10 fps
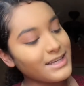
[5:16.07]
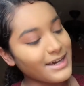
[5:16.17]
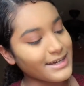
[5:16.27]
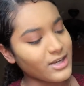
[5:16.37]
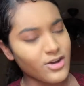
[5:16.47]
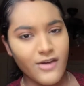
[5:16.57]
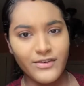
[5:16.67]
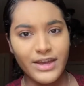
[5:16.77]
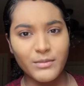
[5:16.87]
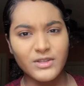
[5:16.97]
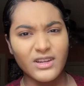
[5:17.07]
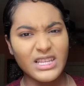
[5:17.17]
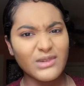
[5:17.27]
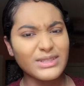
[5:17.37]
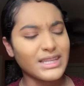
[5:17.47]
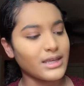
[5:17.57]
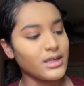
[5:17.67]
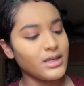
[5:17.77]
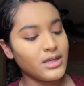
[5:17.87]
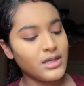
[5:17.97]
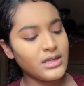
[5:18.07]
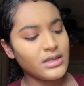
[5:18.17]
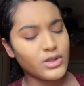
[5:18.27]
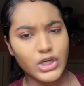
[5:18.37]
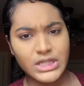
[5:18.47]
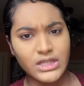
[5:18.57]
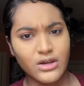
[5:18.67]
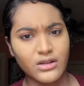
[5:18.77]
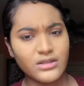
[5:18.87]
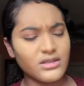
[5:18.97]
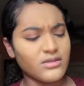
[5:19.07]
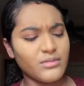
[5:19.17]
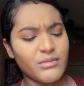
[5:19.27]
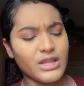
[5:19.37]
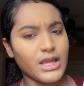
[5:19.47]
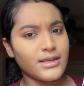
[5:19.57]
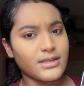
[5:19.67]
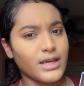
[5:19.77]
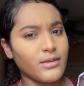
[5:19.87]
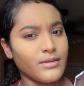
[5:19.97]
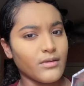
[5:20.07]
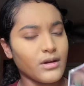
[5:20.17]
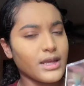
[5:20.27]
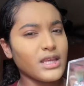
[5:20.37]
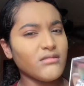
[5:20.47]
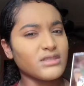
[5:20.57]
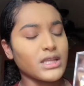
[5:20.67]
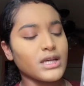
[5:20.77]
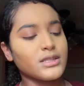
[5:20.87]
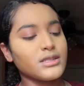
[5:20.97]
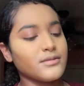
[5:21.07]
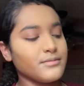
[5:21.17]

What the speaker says: I got it off of Amazon. I think it was like $13 or maybe less. I could be wrong. I think it was less.